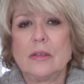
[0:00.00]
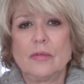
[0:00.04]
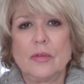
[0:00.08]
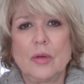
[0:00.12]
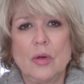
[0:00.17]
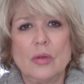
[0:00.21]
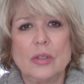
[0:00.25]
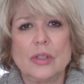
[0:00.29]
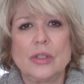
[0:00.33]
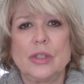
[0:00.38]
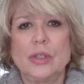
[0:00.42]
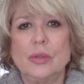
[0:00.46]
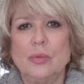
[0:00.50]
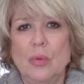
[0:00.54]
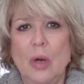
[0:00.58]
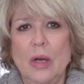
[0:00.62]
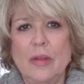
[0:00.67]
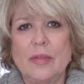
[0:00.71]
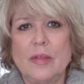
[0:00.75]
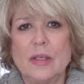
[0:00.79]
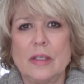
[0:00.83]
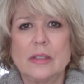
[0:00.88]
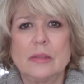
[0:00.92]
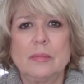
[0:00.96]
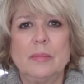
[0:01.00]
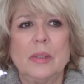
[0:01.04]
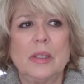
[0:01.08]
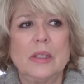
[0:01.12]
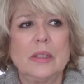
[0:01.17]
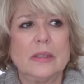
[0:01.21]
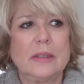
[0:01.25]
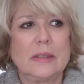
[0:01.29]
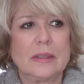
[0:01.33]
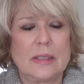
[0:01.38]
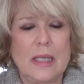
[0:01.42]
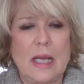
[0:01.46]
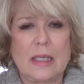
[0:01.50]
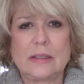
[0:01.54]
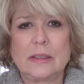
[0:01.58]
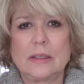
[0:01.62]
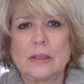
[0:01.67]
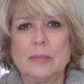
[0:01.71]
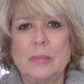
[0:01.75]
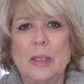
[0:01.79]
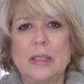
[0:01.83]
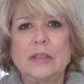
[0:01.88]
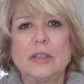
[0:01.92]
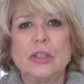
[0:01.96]
Of course you want this because that's
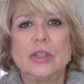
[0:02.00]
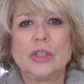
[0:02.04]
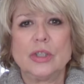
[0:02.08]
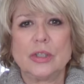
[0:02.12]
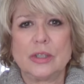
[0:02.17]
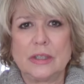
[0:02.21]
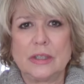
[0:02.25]
the message you're